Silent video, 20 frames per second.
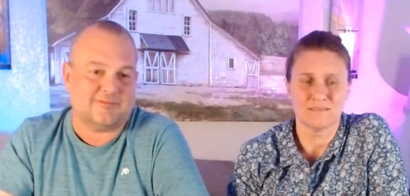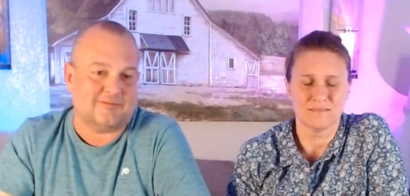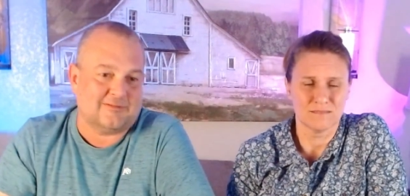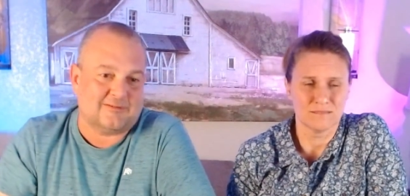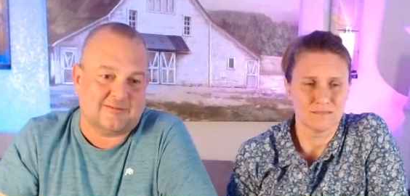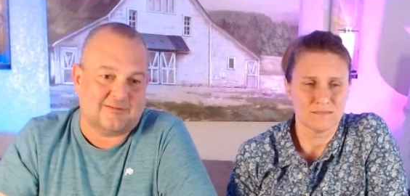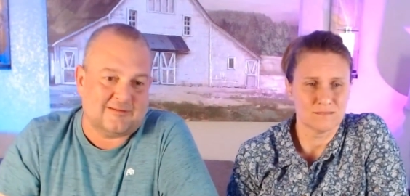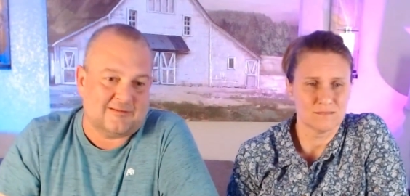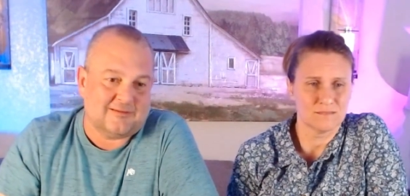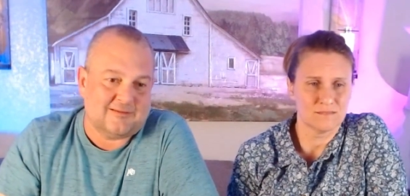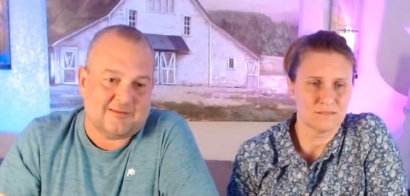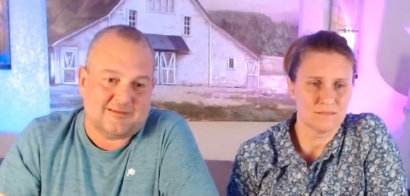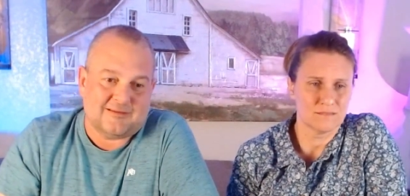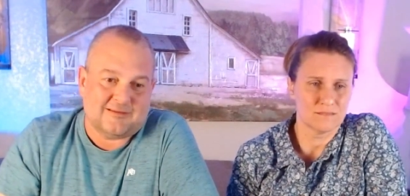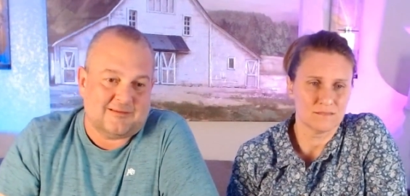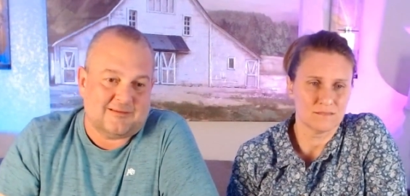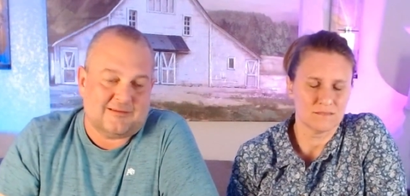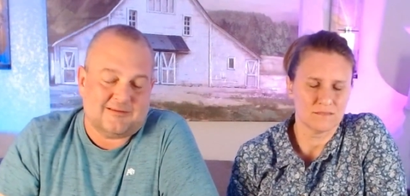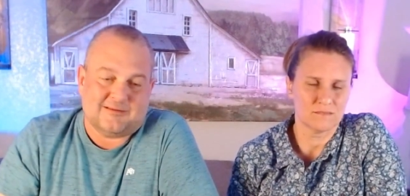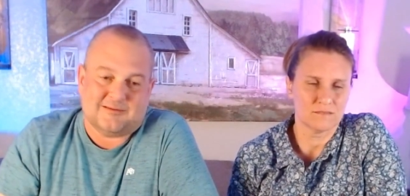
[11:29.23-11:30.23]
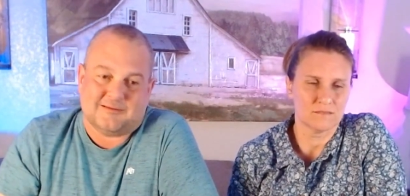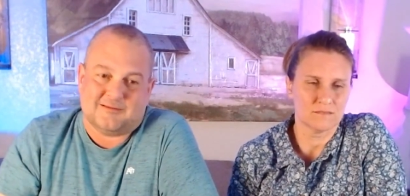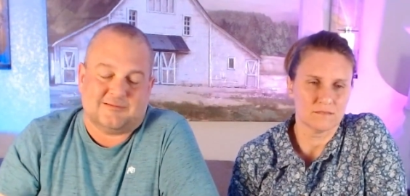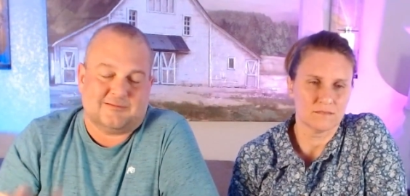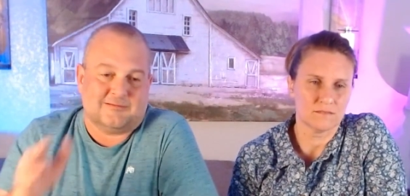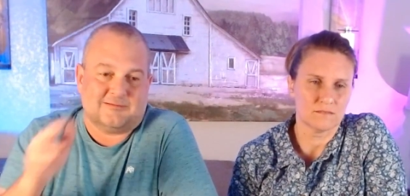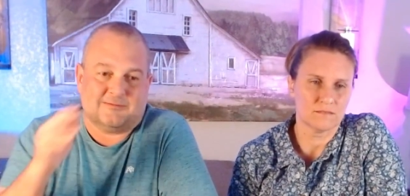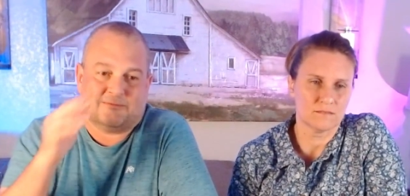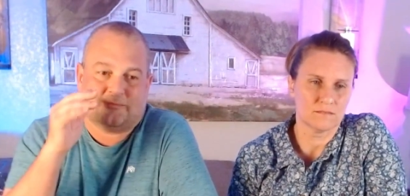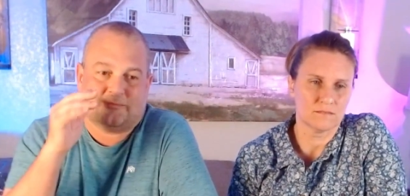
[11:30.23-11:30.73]

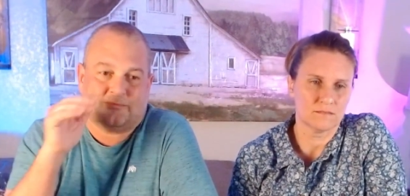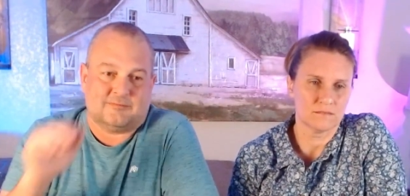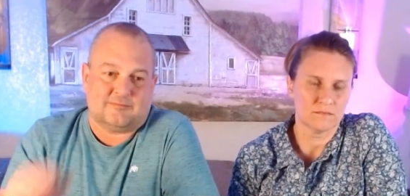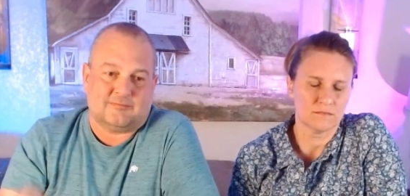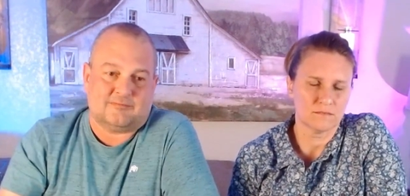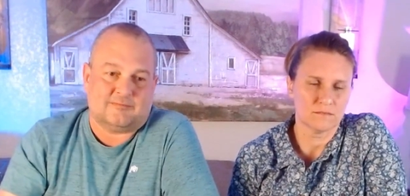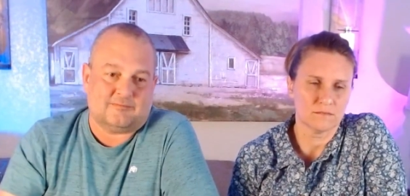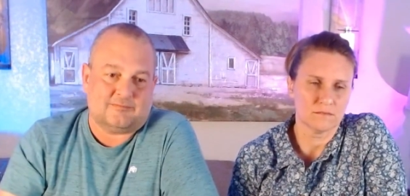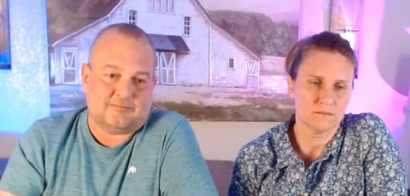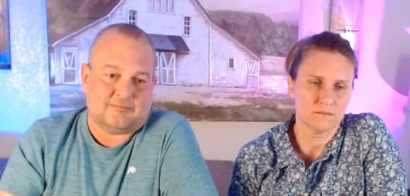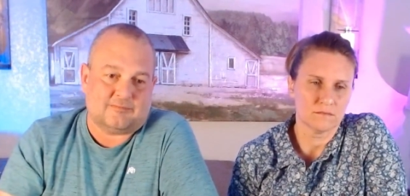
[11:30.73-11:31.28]
(silence)